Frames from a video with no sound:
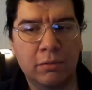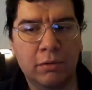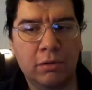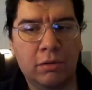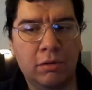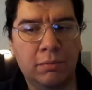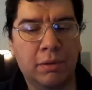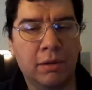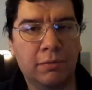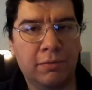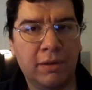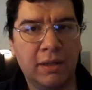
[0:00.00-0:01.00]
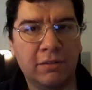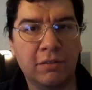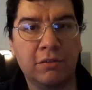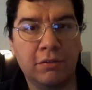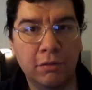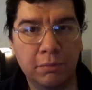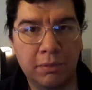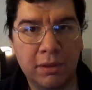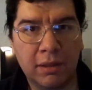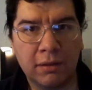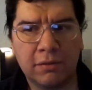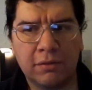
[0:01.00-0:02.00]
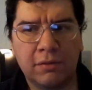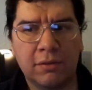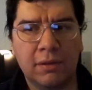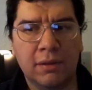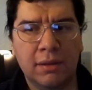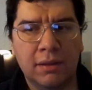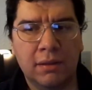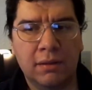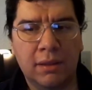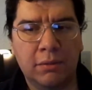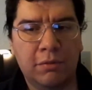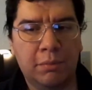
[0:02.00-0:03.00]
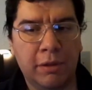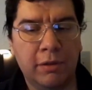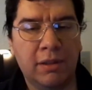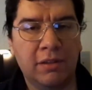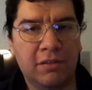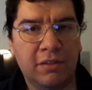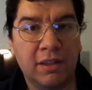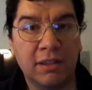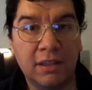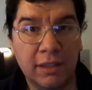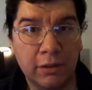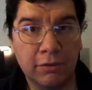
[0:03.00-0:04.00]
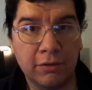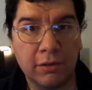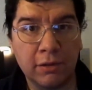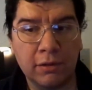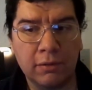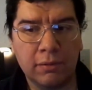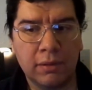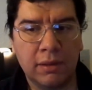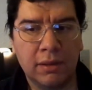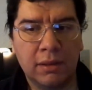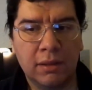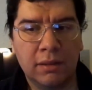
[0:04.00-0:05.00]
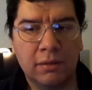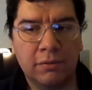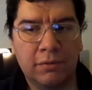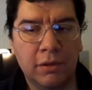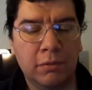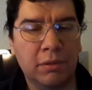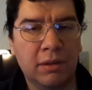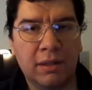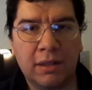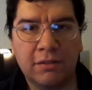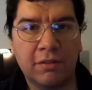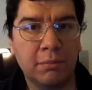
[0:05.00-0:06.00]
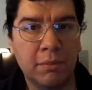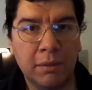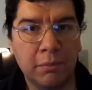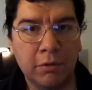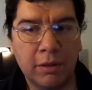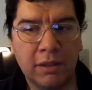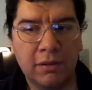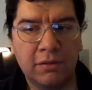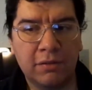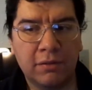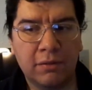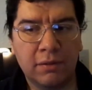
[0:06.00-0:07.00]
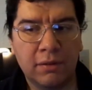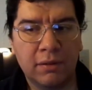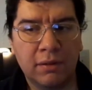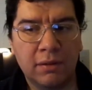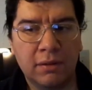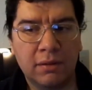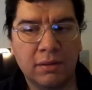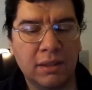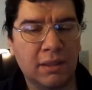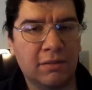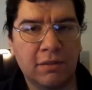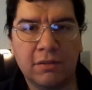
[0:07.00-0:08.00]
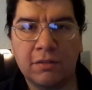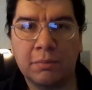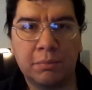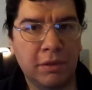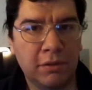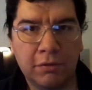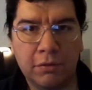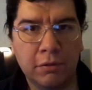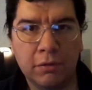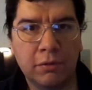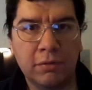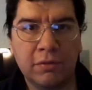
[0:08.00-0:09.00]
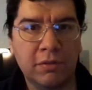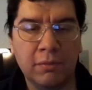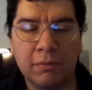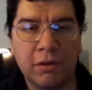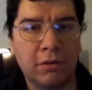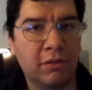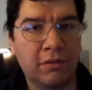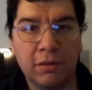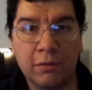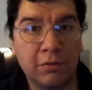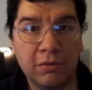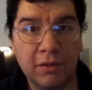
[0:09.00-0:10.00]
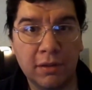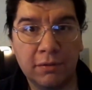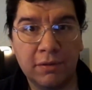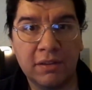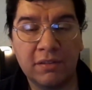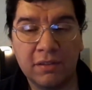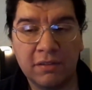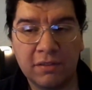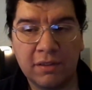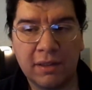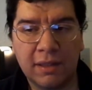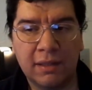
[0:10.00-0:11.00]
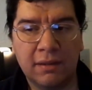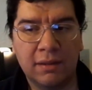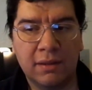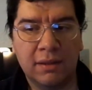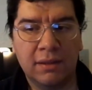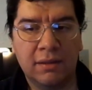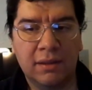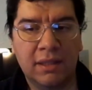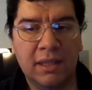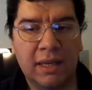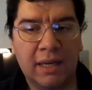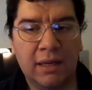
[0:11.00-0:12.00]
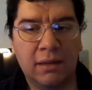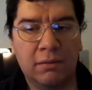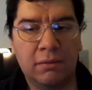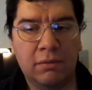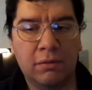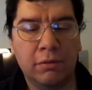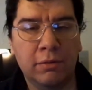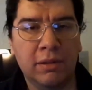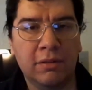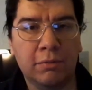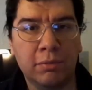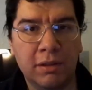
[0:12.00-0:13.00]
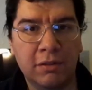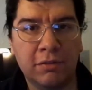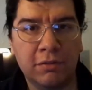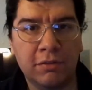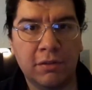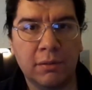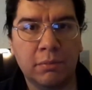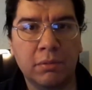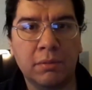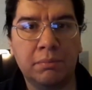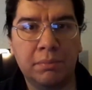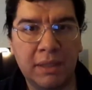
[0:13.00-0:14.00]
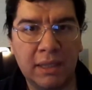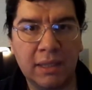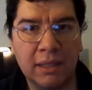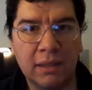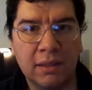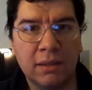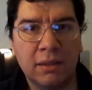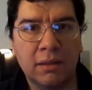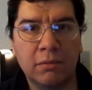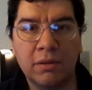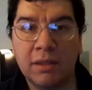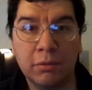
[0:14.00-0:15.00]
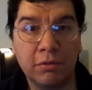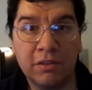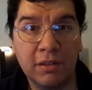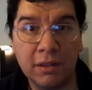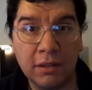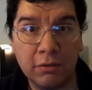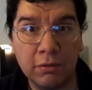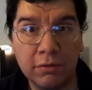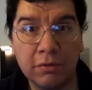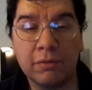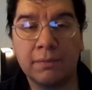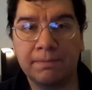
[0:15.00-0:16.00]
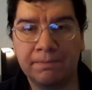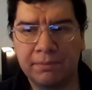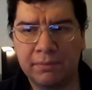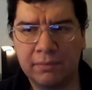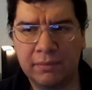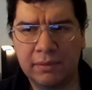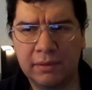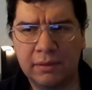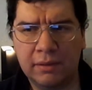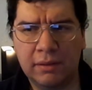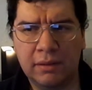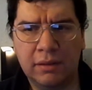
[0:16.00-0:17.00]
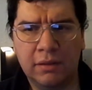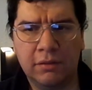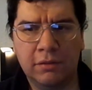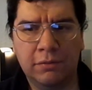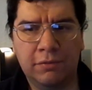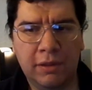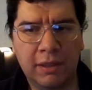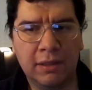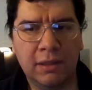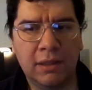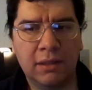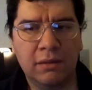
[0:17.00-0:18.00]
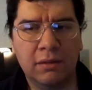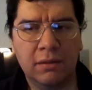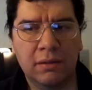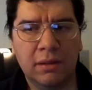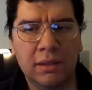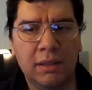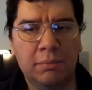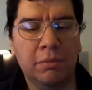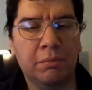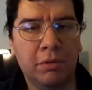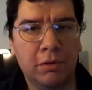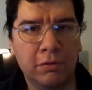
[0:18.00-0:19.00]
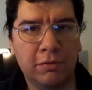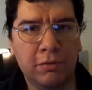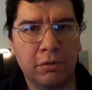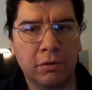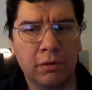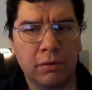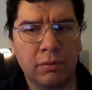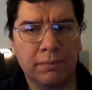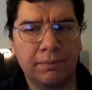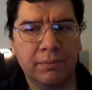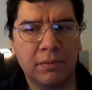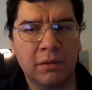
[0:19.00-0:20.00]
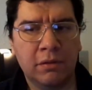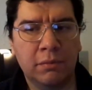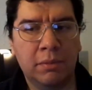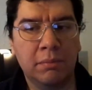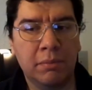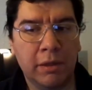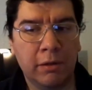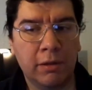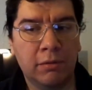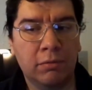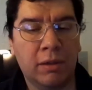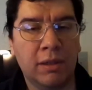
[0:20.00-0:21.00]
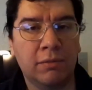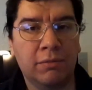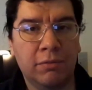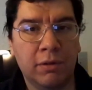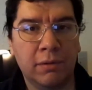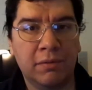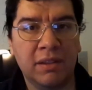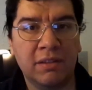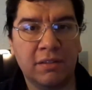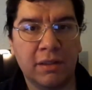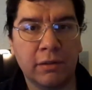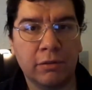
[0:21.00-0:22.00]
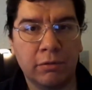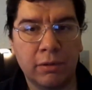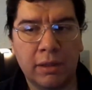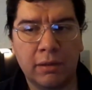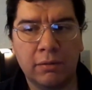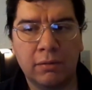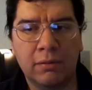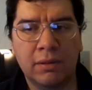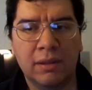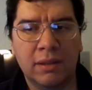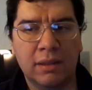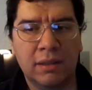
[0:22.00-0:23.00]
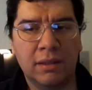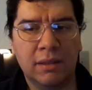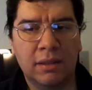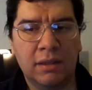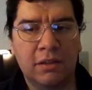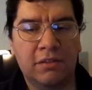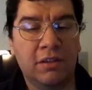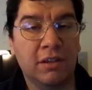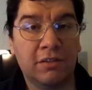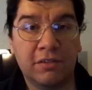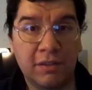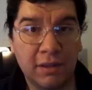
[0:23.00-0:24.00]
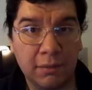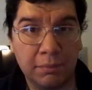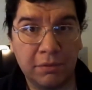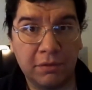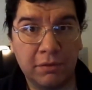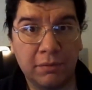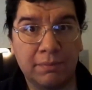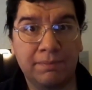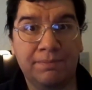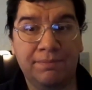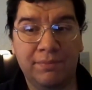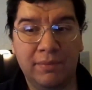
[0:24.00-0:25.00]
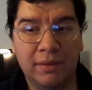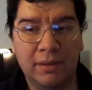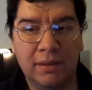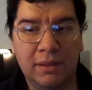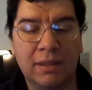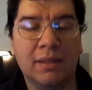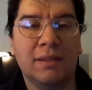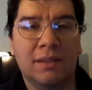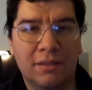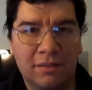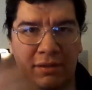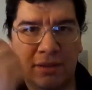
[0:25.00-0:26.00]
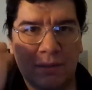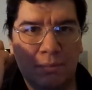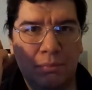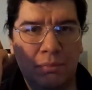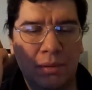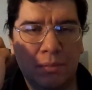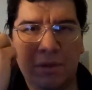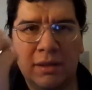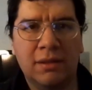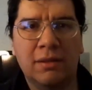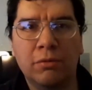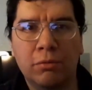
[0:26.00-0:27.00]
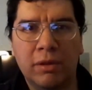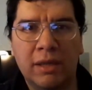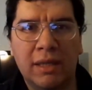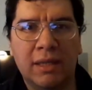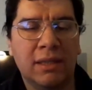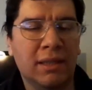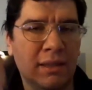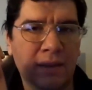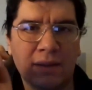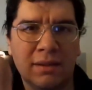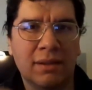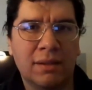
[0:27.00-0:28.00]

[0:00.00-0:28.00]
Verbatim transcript: where Hobart finds a shoebox that was buried inside years ago filled with lots of memories yeah such as pictures and all this other stuff that's inside that he had during his relationship with B when they were teenagers. So finally, he proposed to her to be married right in front of the entire crowd, and she accepts. Yeah, because he, he bought in the ring and,